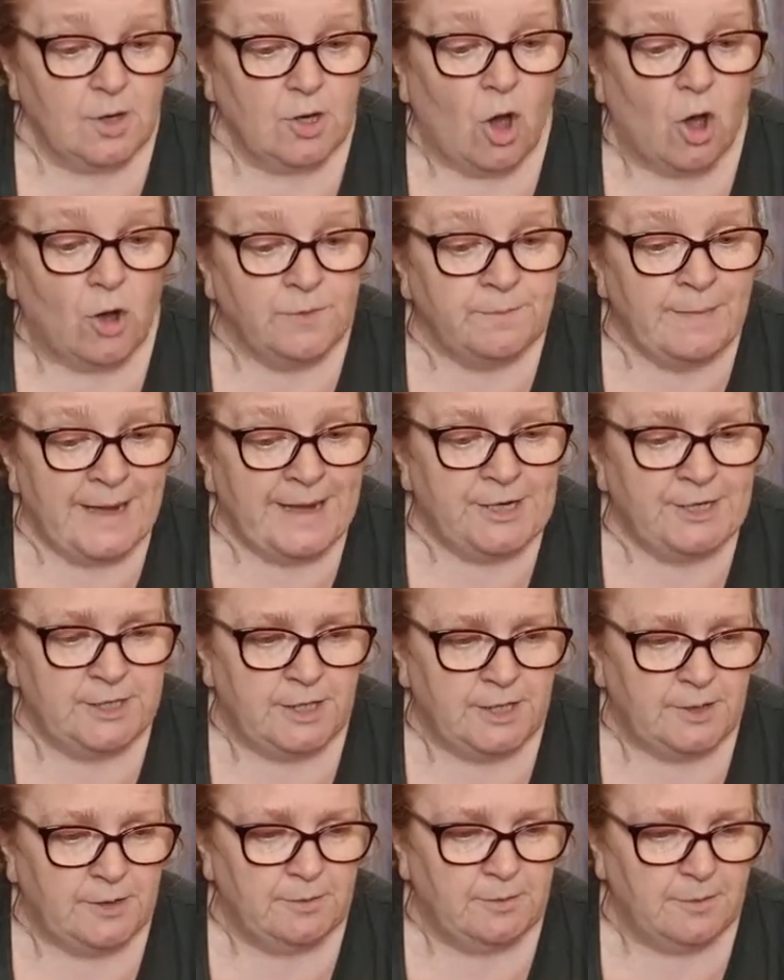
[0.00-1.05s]
God made
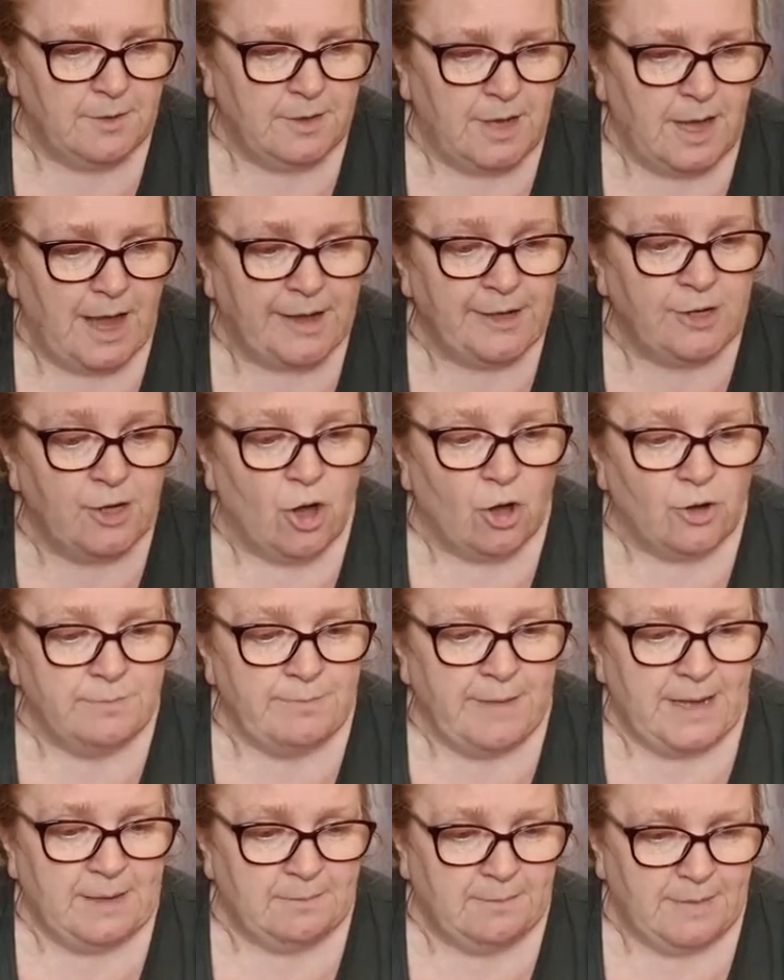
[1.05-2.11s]
you and God
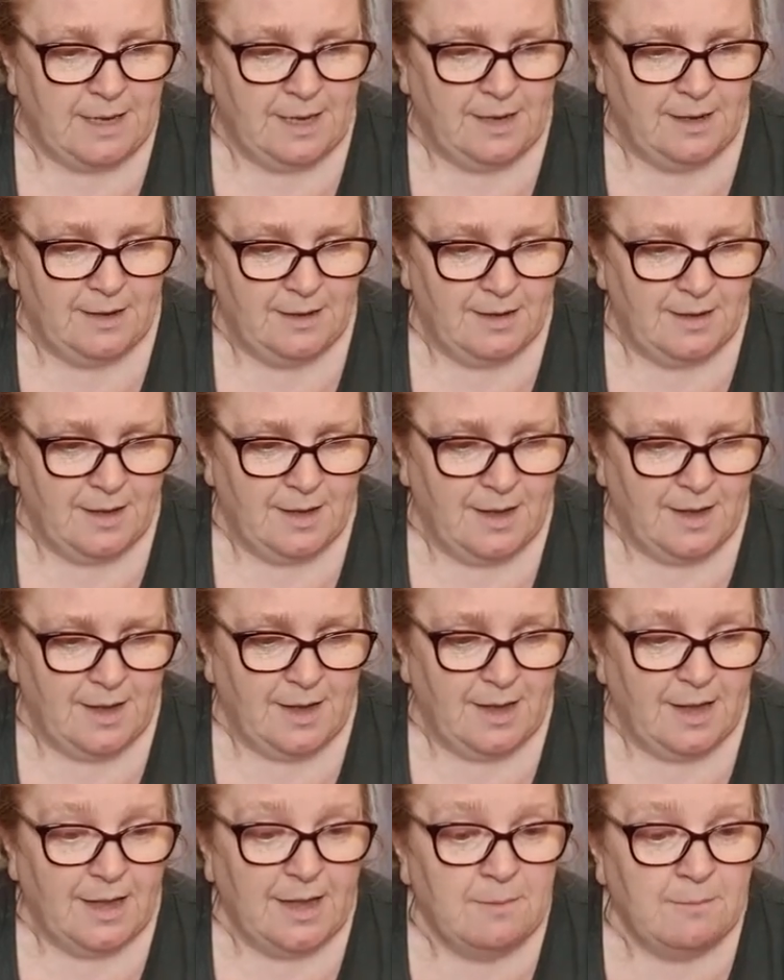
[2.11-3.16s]
made me.
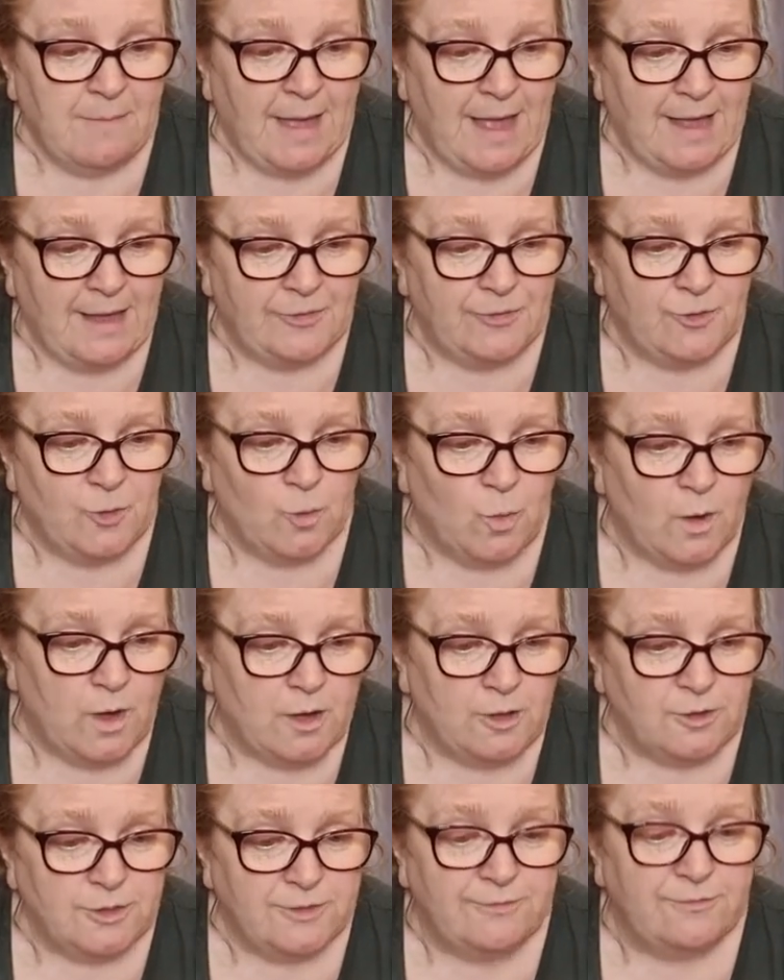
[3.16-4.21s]
He made the
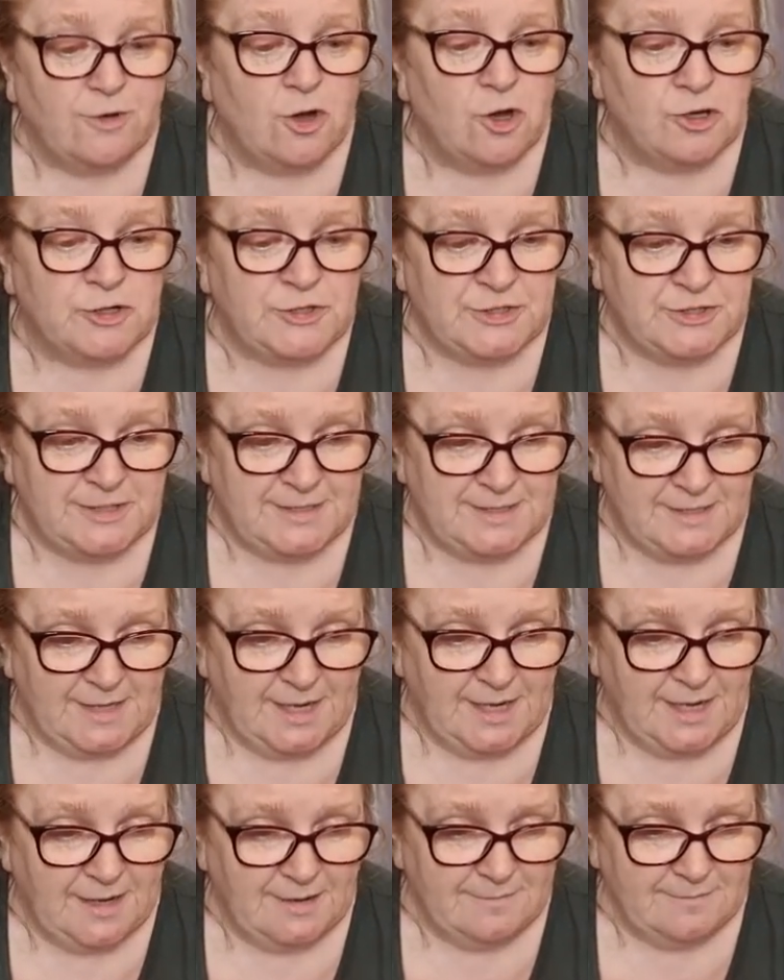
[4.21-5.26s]
world for us to
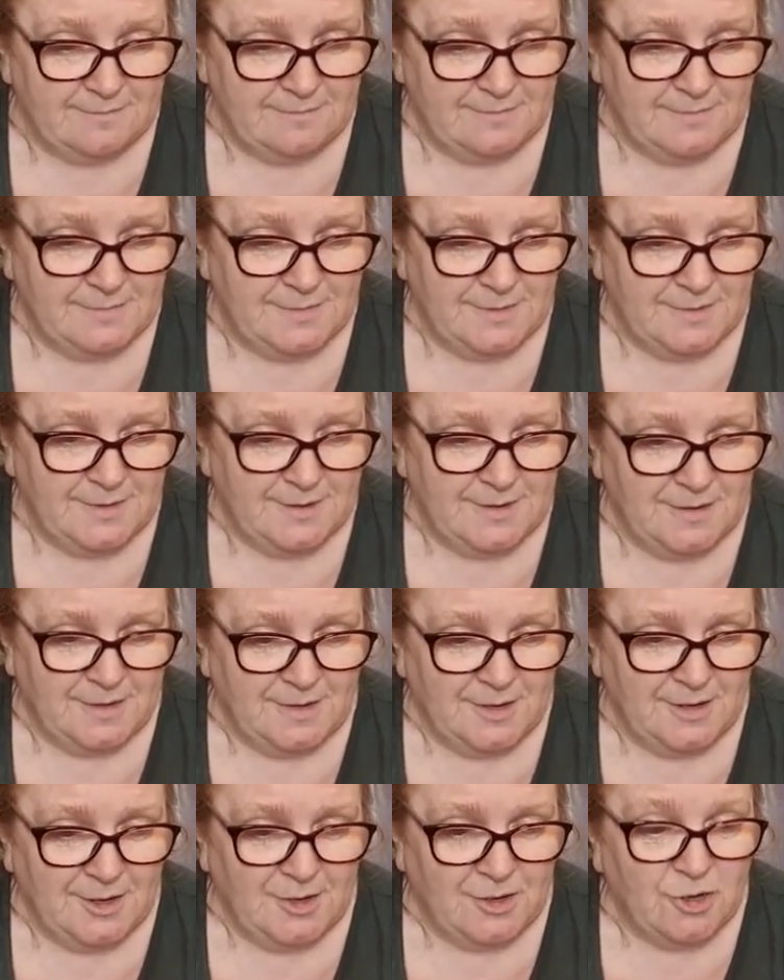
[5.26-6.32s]
see.
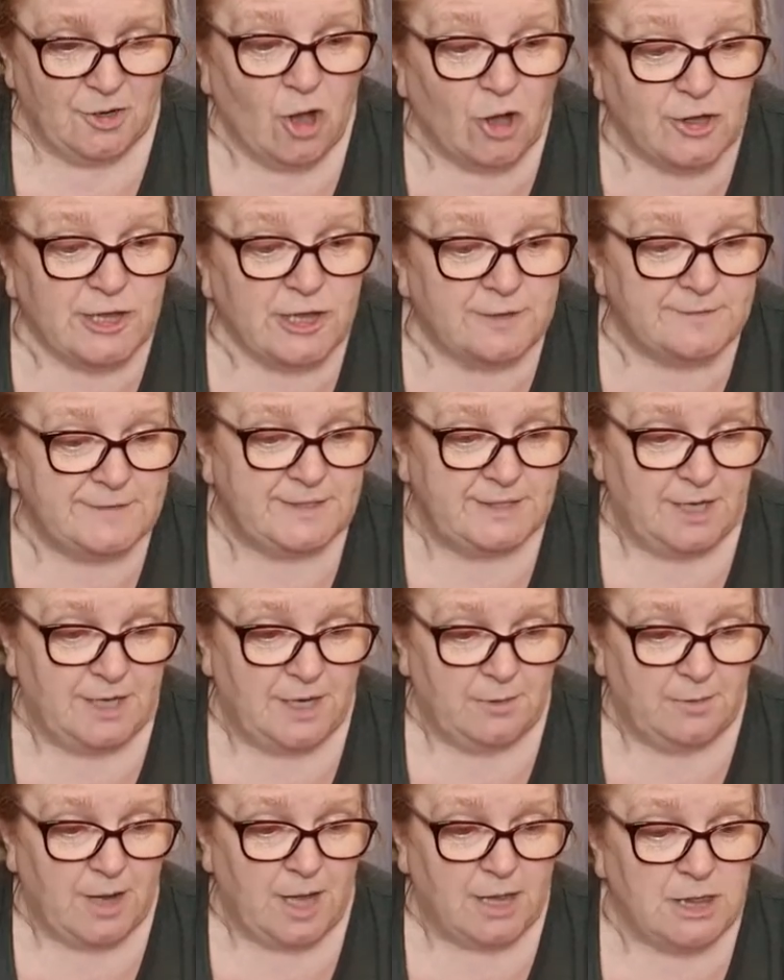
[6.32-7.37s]
God loves
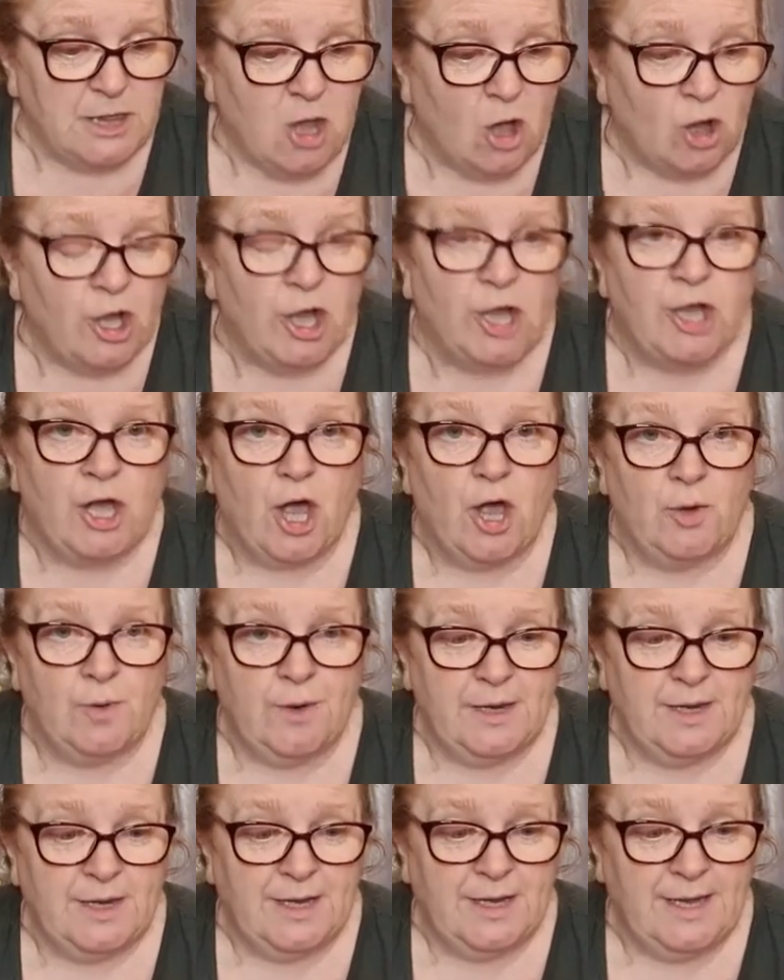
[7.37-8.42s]
you and long ago
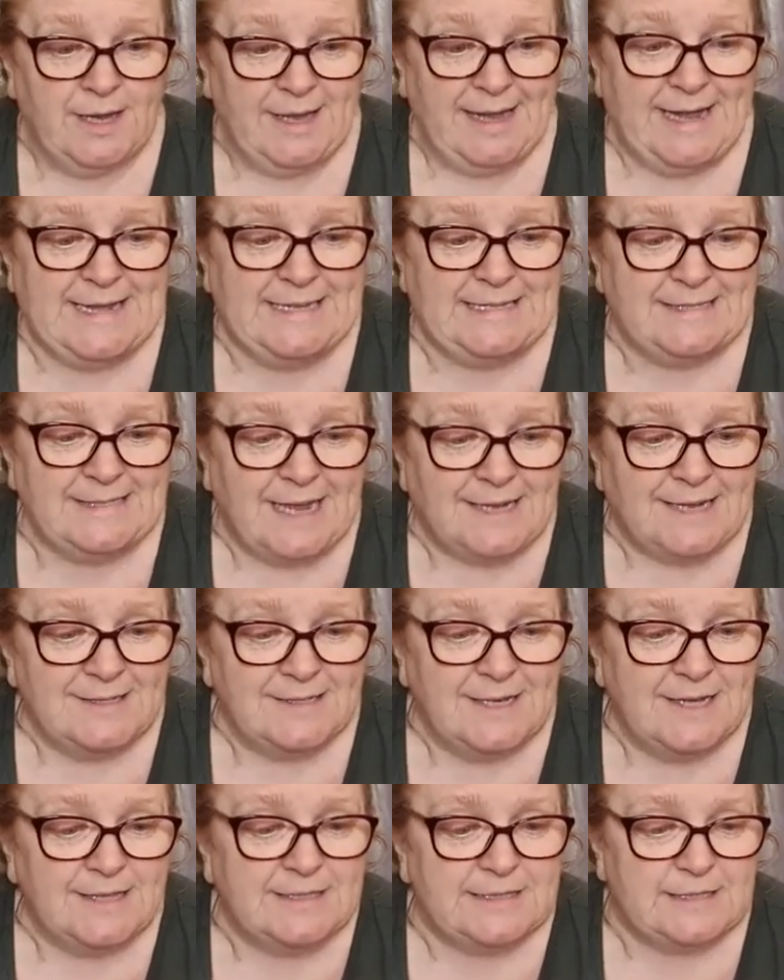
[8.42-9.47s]
he
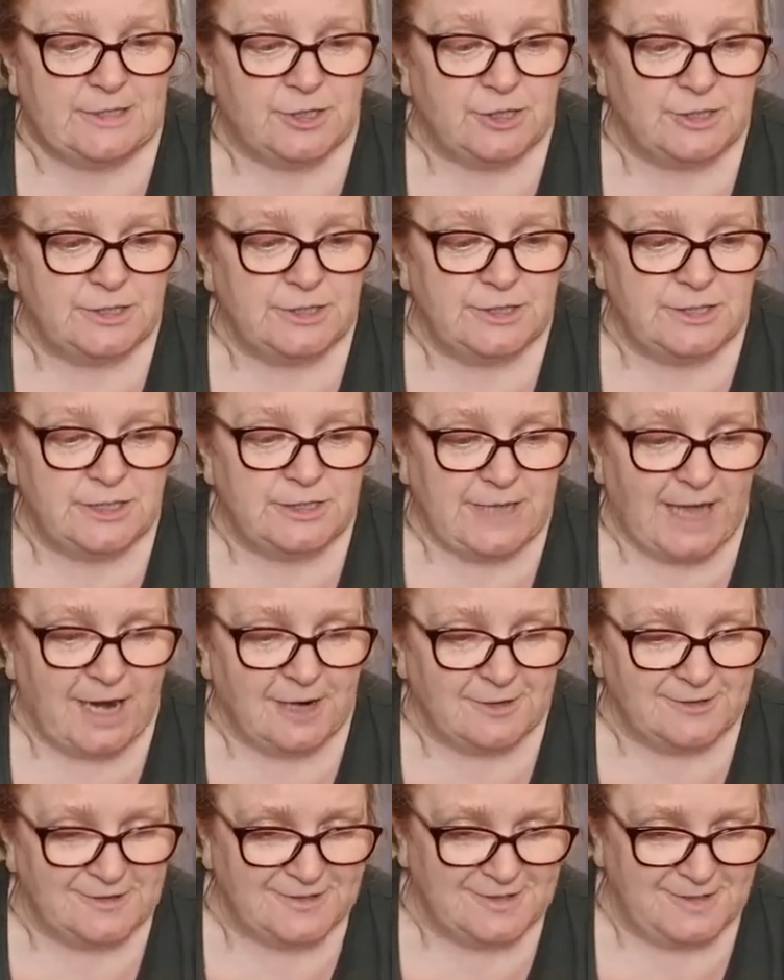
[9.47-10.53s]
sent his son to tell
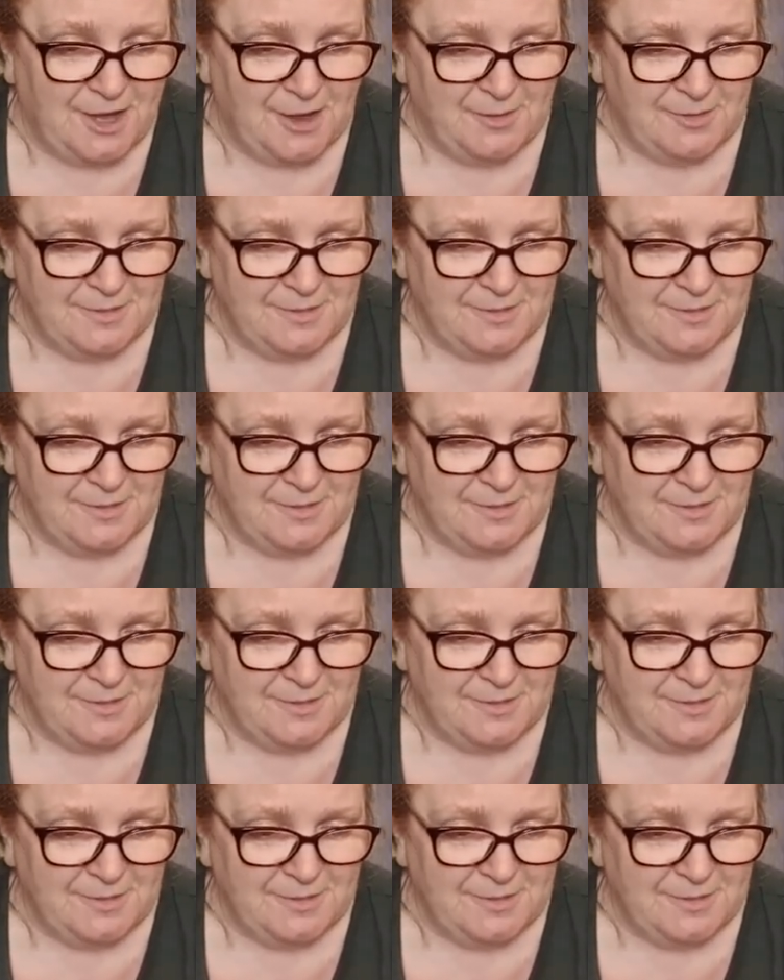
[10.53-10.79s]
us so.